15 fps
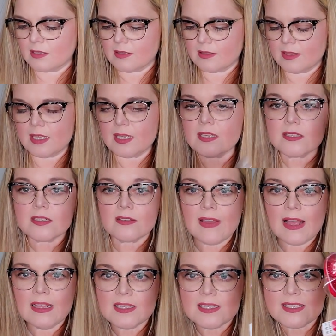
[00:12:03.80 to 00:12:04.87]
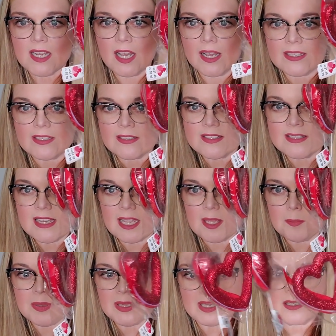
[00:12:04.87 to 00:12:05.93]
these Valentine's Day
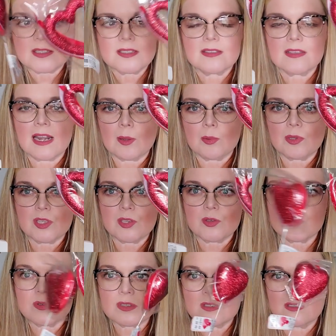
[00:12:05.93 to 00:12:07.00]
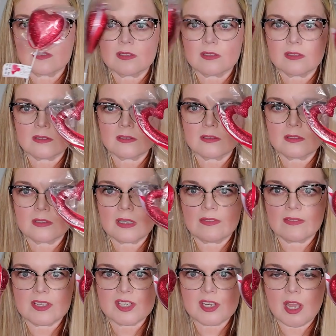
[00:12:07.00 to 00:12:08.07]
picks that I will use in
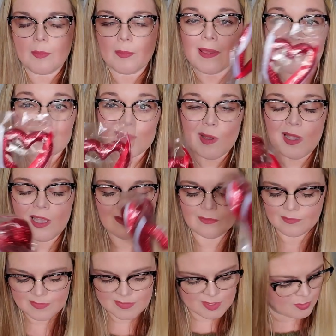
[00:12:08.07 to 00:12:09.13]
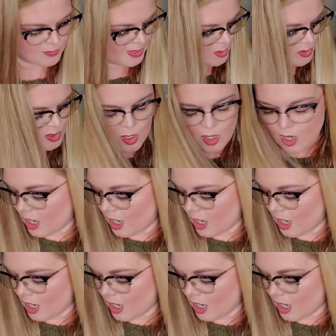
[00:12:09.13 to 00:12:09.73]
the shop as well. So those